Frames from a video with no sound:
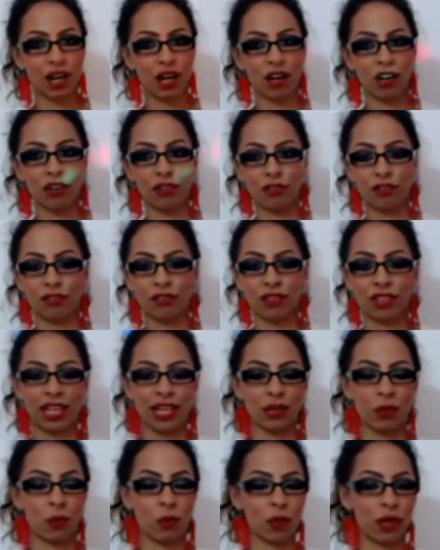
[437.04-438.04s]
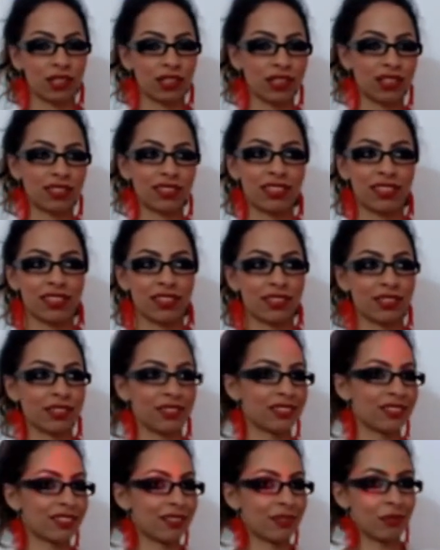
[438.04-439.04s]
of like what
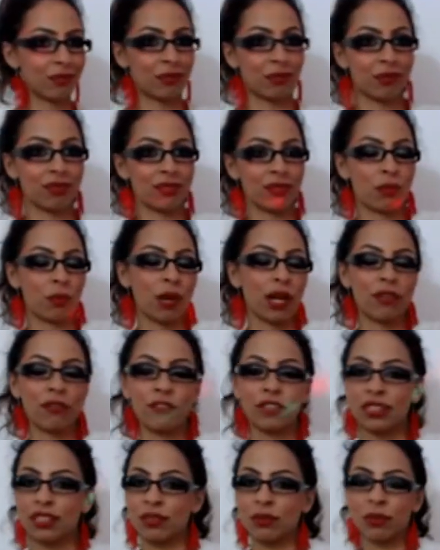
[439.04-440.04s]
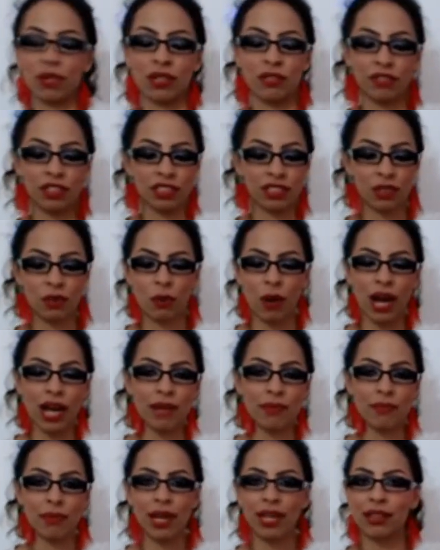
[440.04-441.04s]
if it's a quiet
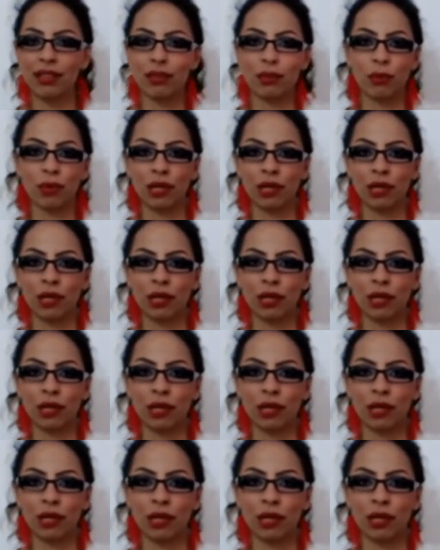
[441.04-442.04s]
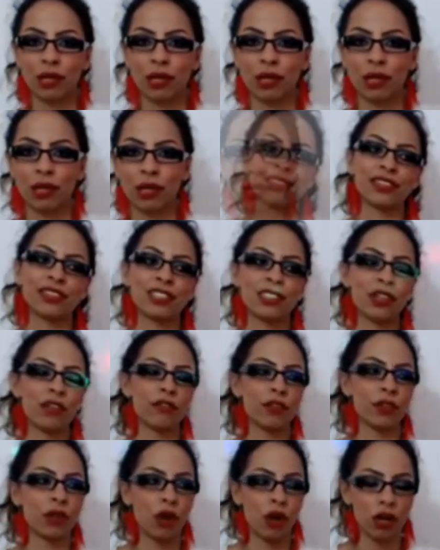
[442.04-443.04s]
month? What am I going to do?
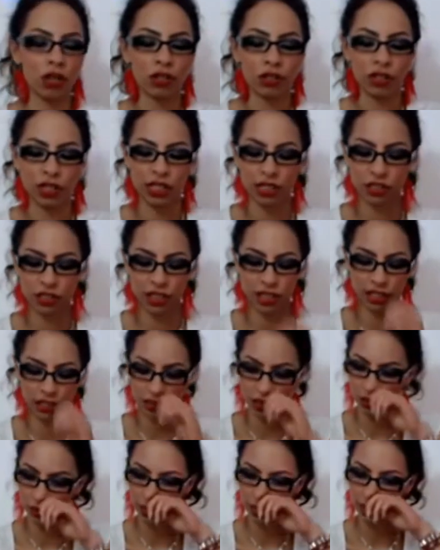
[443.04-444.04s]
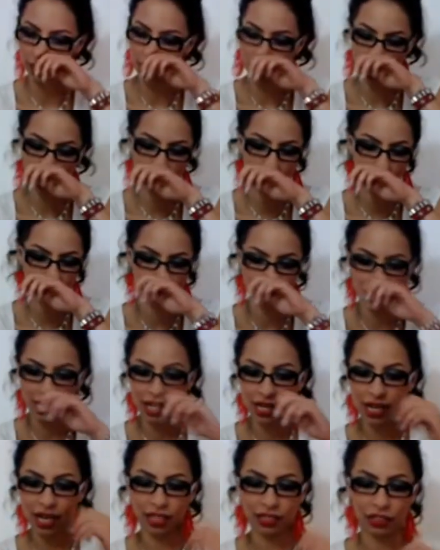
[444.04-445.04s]
So if you are looking to get into it
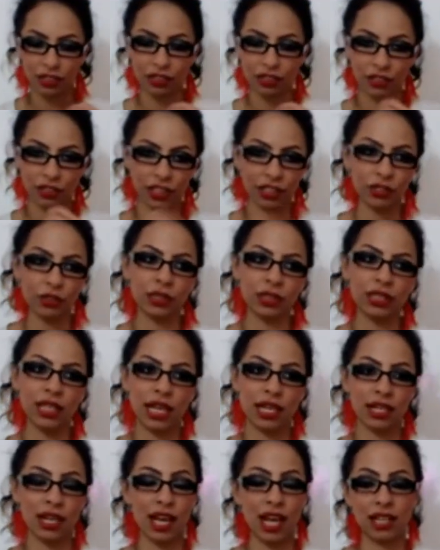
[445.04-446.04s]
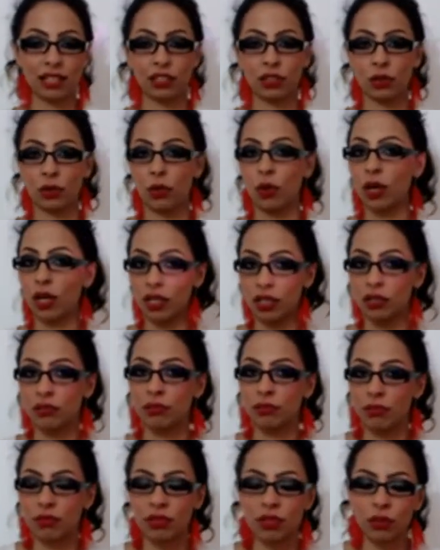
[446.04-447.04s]
as a career choice and as
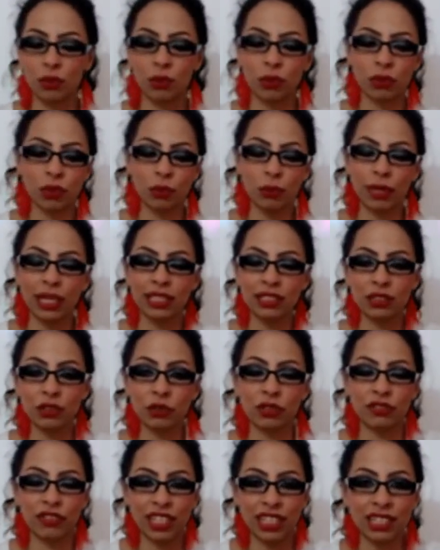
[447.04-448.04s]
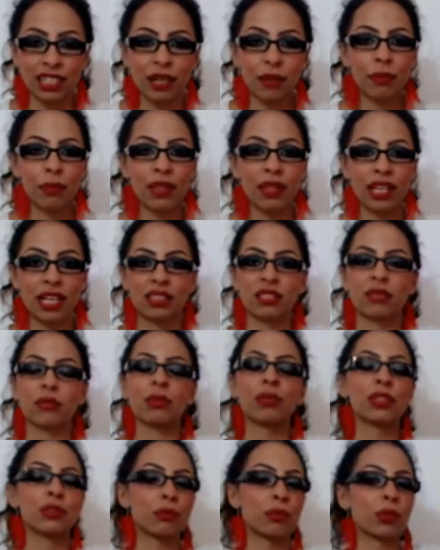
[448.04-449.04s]
your main source of income, that's the
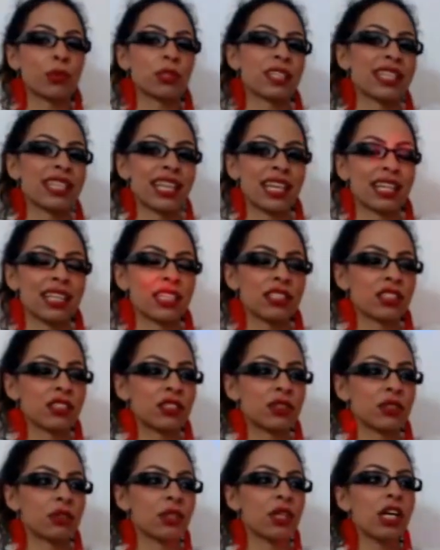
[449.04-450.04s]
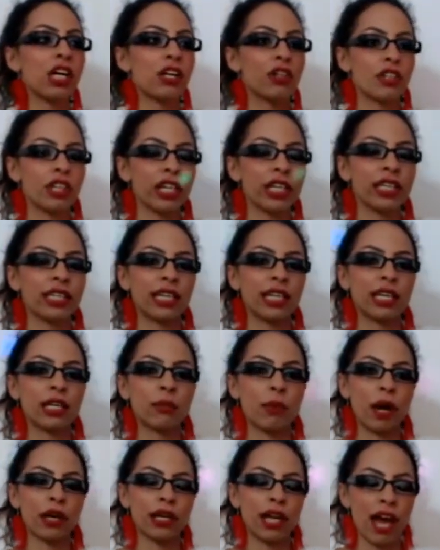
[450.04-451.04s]
most important thing, is to really think
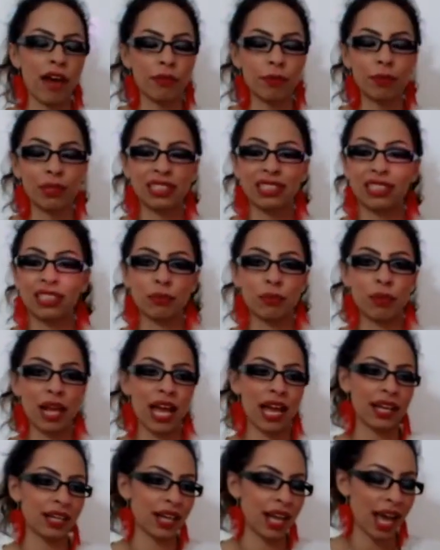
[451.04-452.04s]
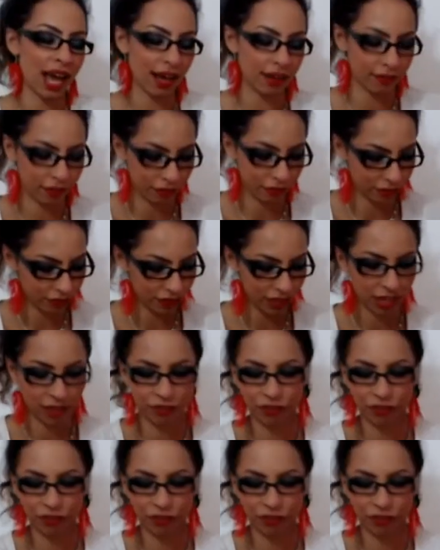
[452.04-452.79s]
about it, have a business plan, have